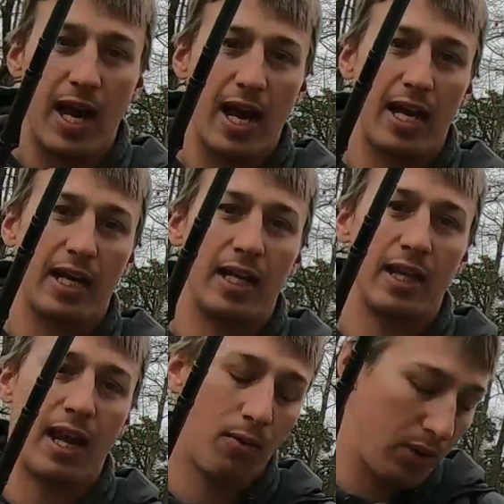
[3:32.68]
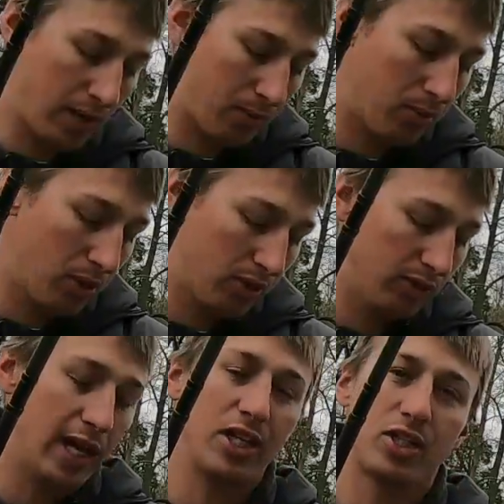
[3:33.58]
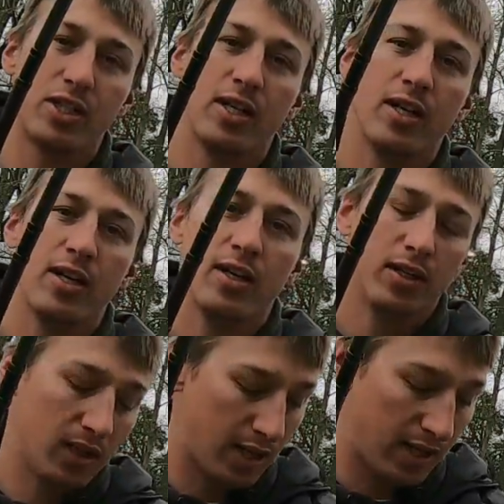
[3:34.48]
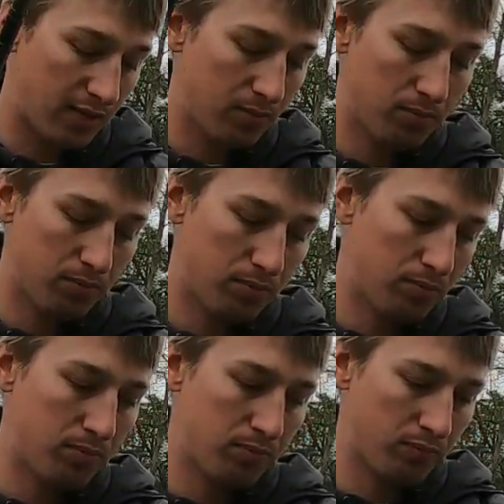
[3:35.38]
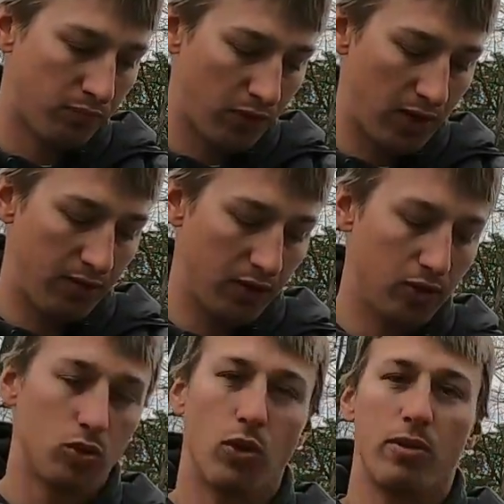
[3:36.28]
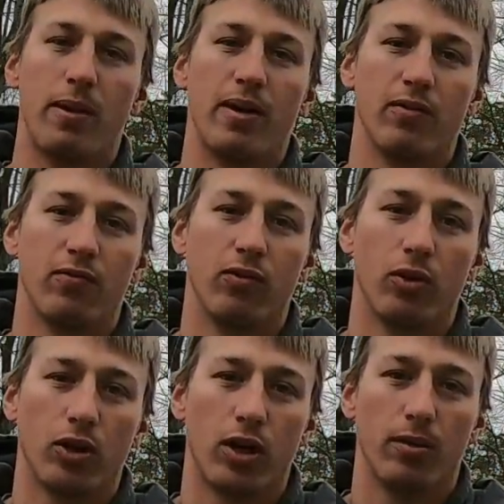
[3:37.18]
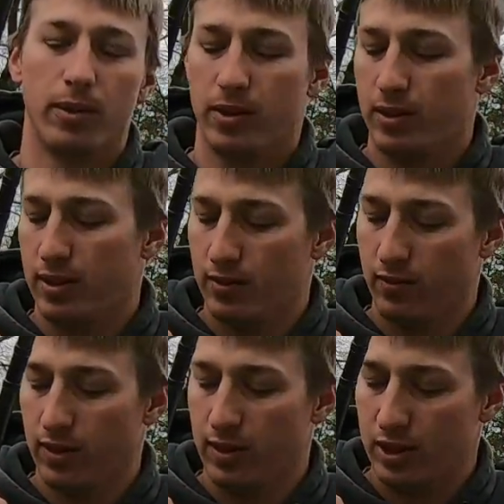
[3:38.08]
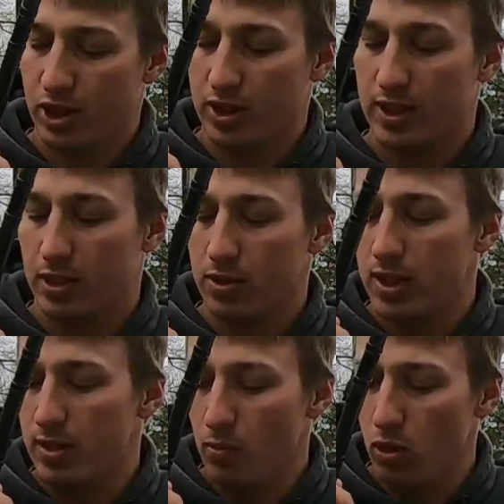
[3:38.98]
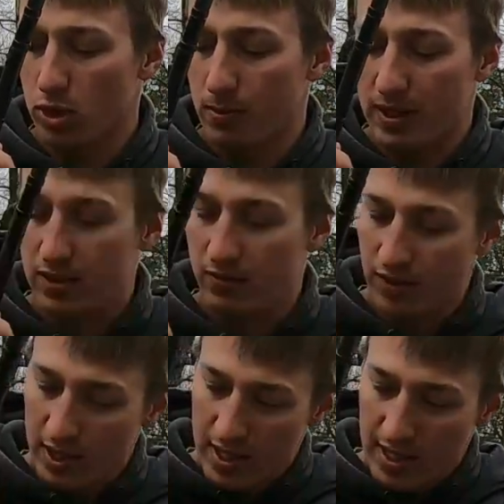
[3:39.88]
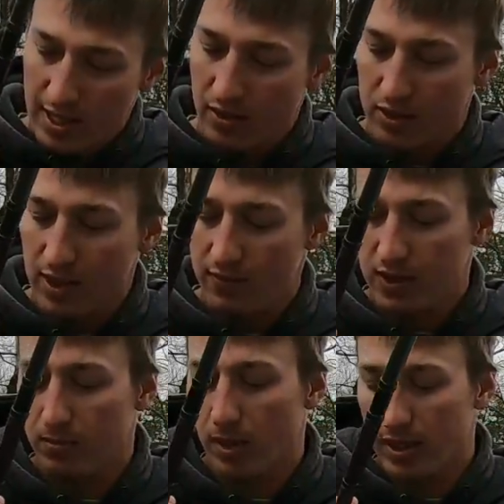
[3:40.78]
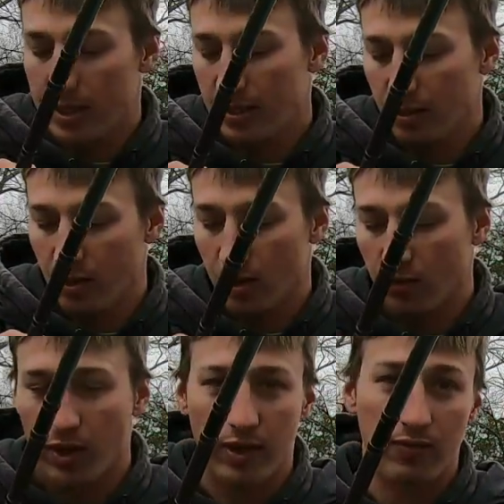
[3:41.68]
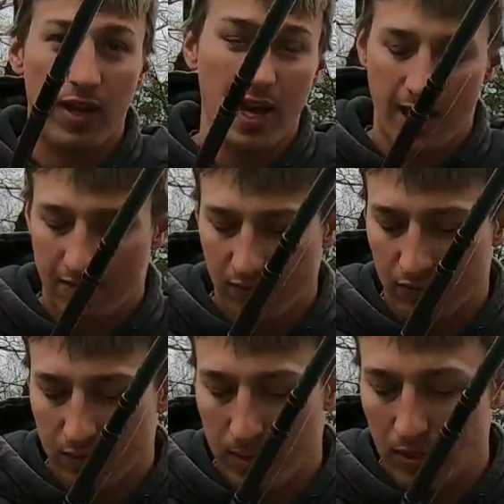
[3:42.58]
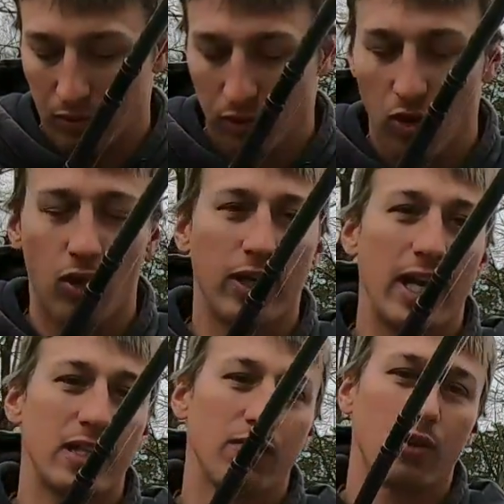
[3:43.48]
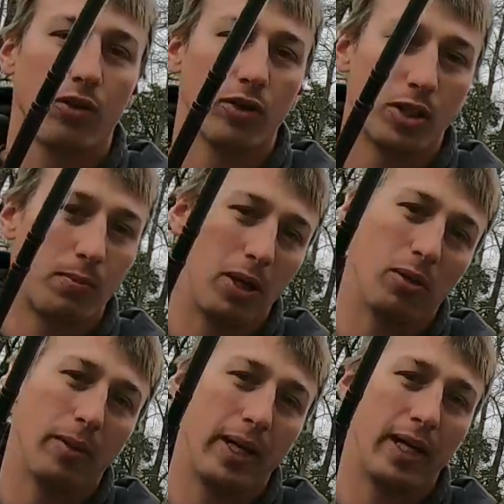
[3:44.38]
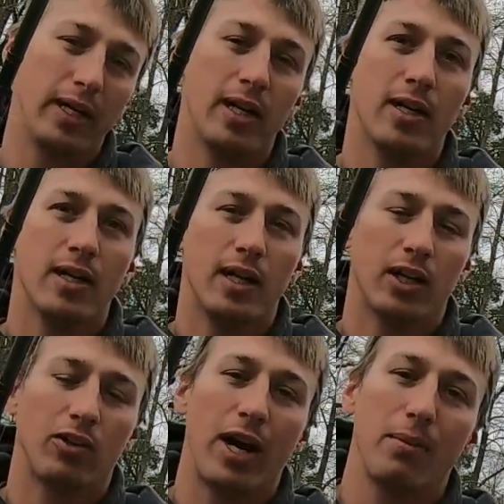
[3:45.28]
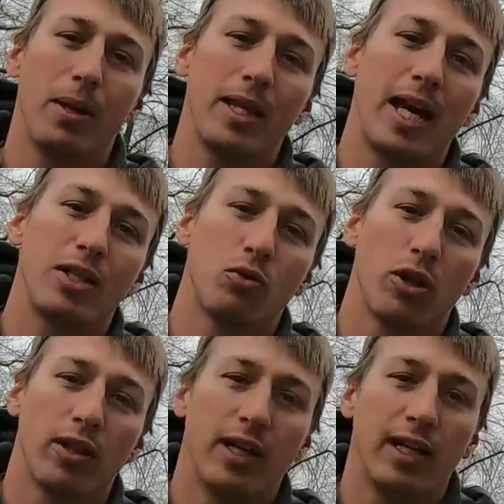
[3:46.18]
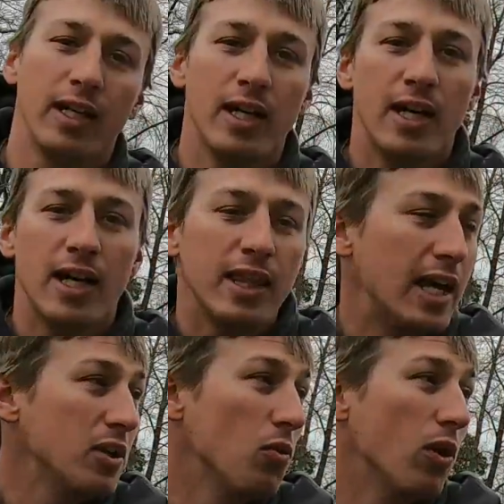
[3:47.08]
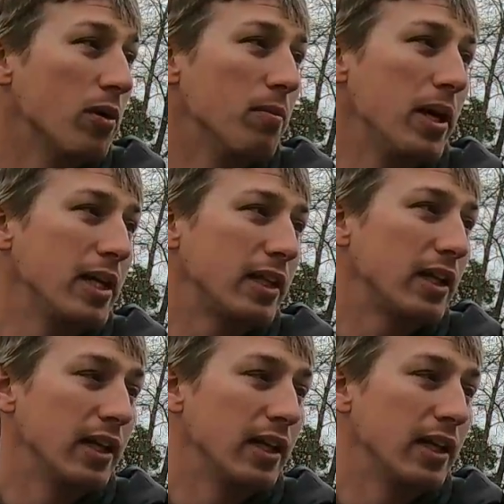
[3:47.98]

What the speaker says: and that way I'm putting less of your 20-pound fluorocarbon, just because it's more expensive. It'll save you some money in the long run. If you have to make real long casts, if you're throwing a spinner bait, a crankbait, that sort of thing, then you want to make